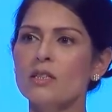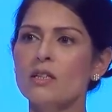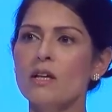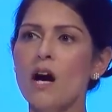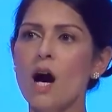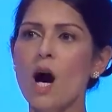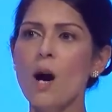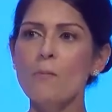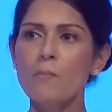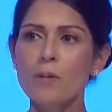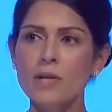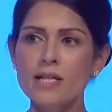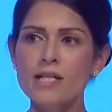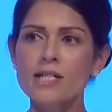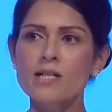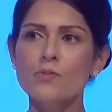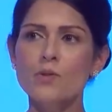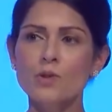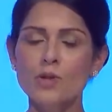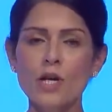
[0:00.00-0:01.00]
our
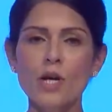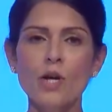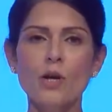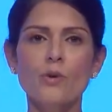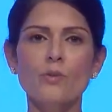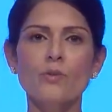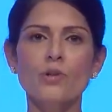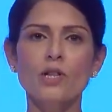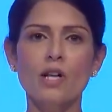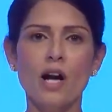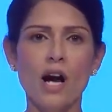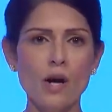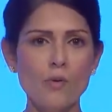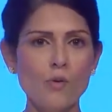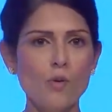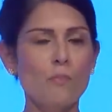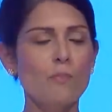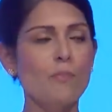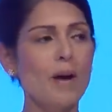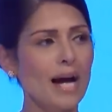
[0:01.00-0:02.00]
police will know that I
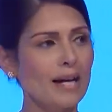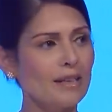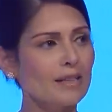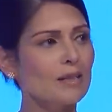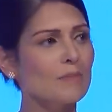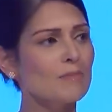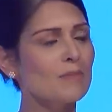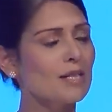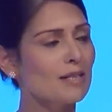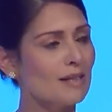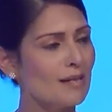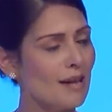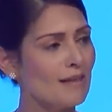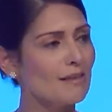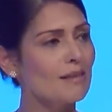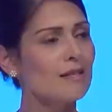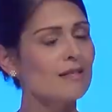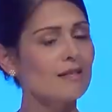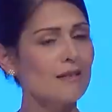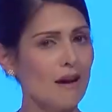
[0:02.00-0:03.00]
will back them to get
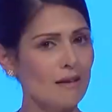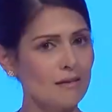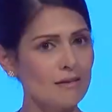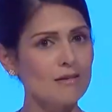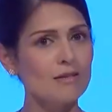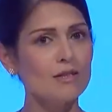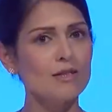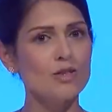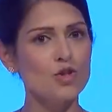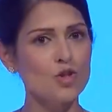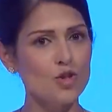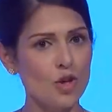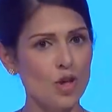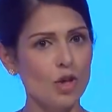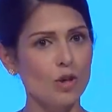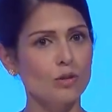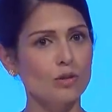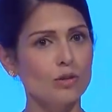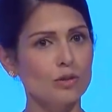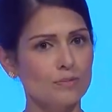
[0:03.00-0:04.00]
this under
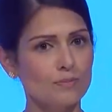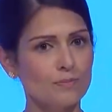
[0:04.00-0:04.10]
control.